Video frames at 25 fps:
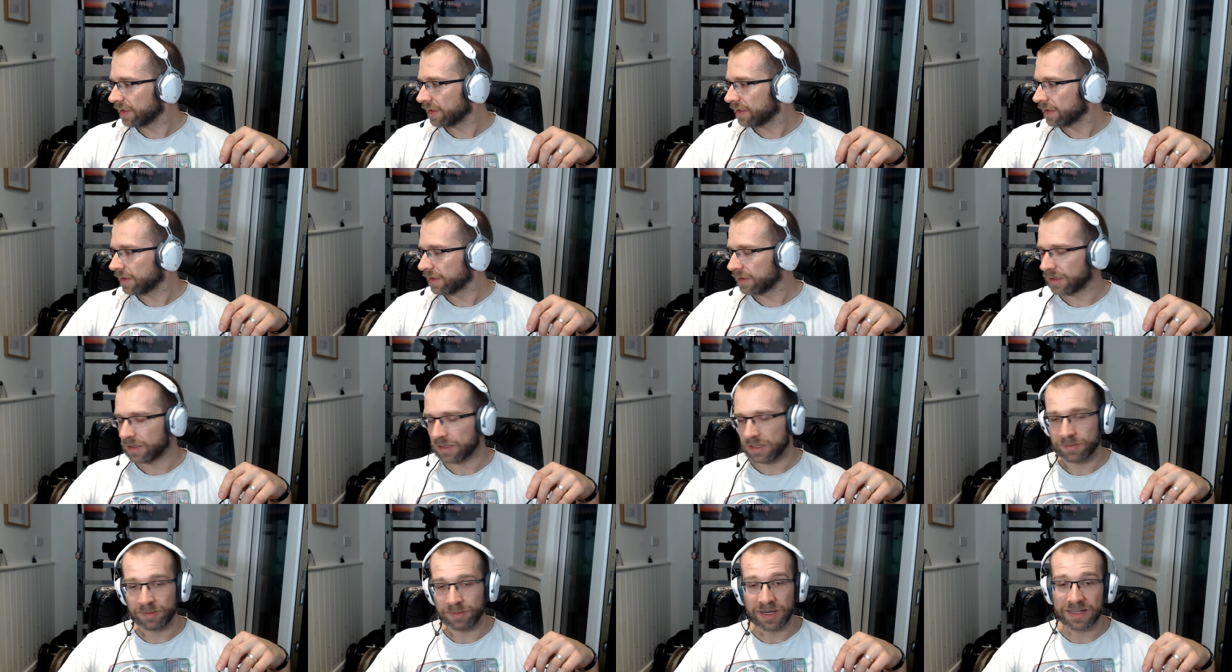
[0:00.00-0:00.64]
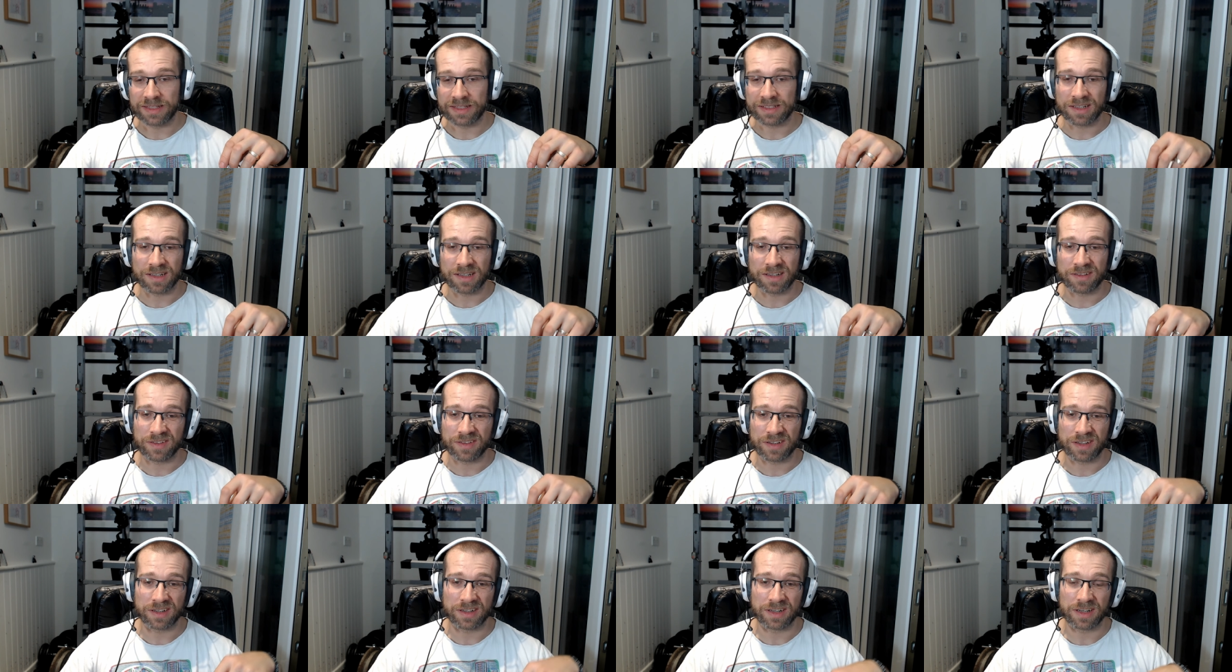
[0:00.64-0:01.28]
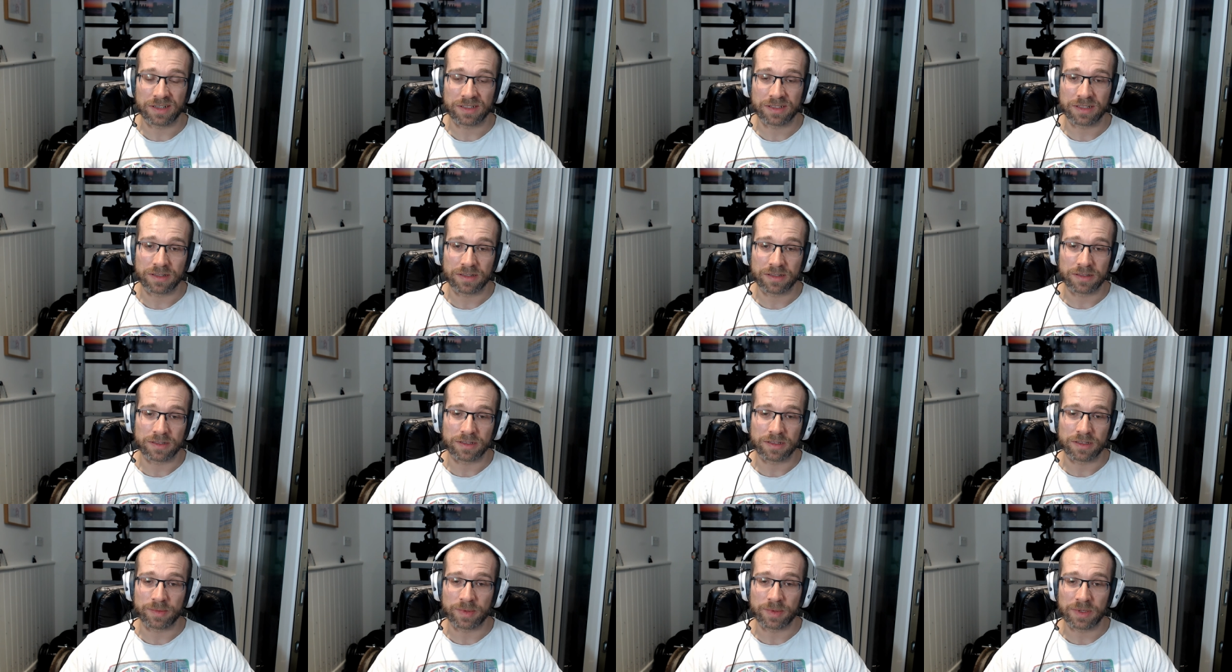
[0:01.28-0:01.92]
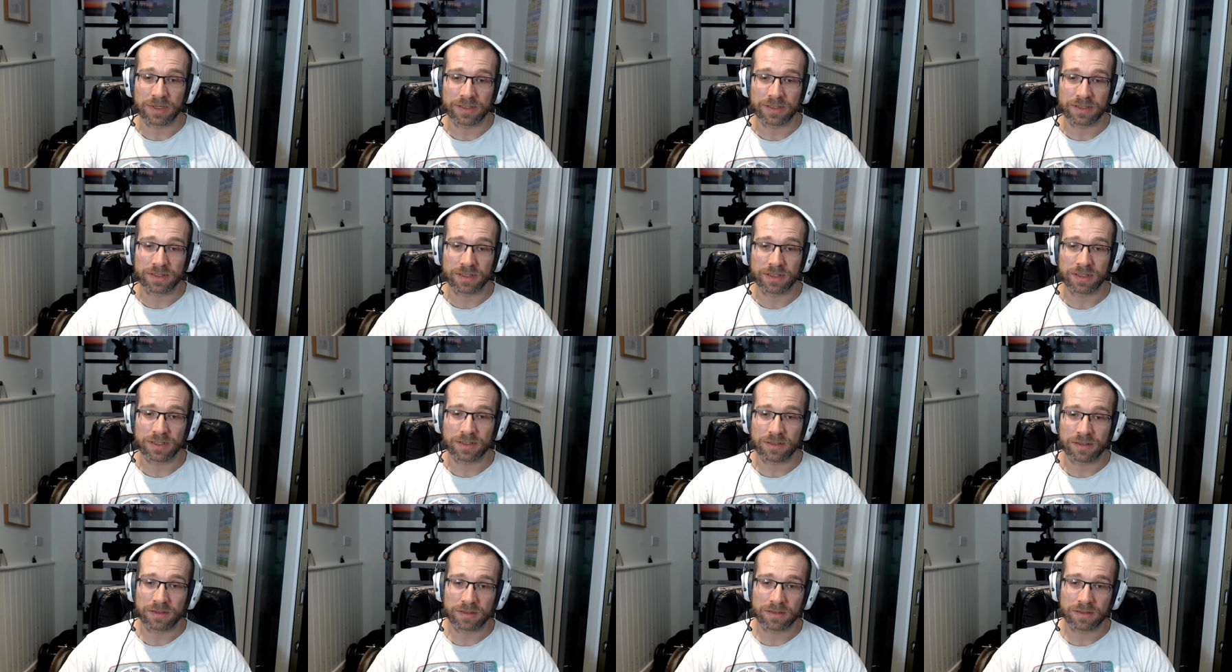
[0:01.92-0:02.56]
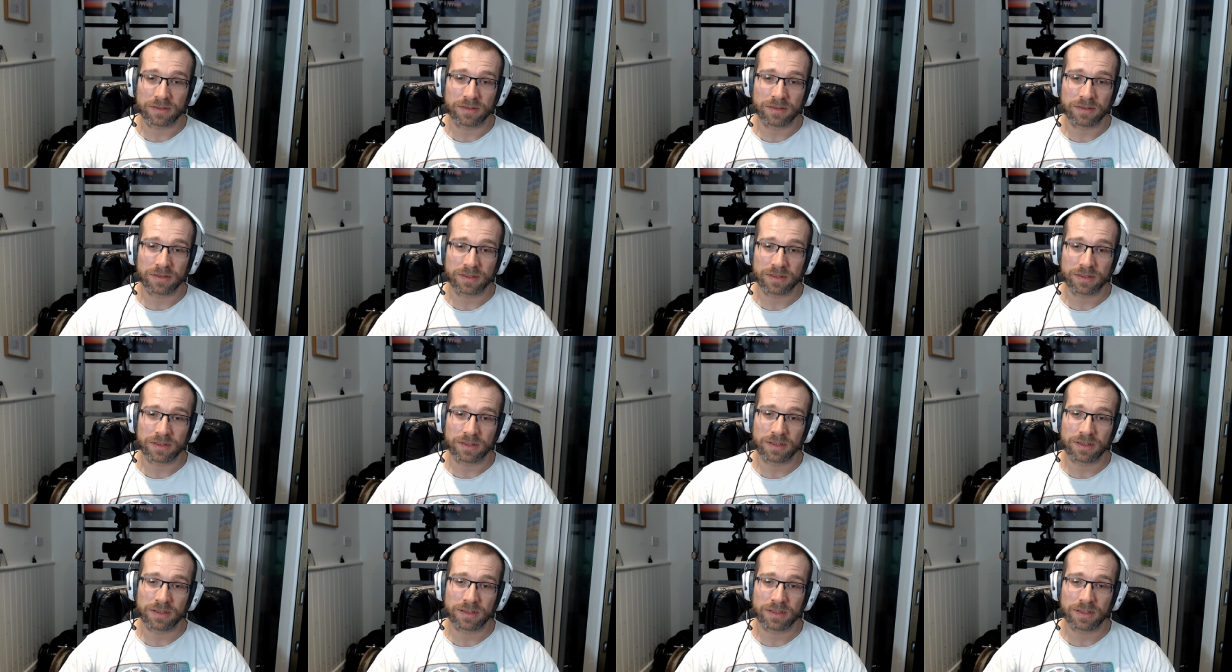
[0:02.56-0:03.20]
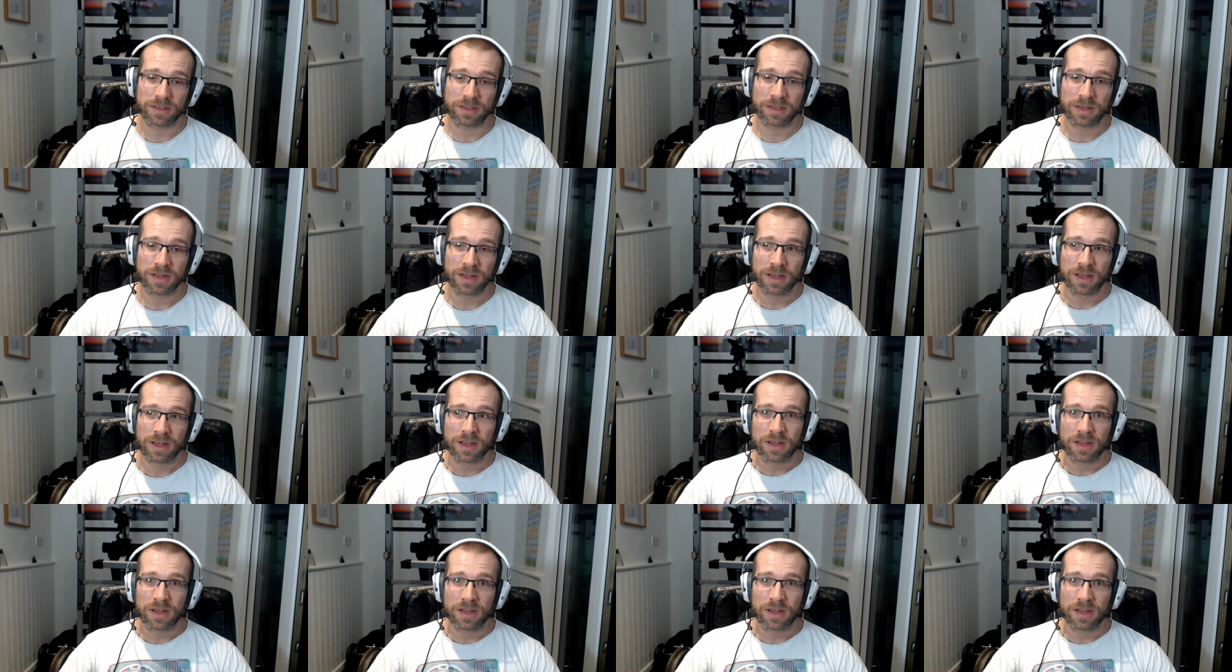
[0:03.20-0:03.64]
there's a splitter for connecting into your PC, so that's nice and easy.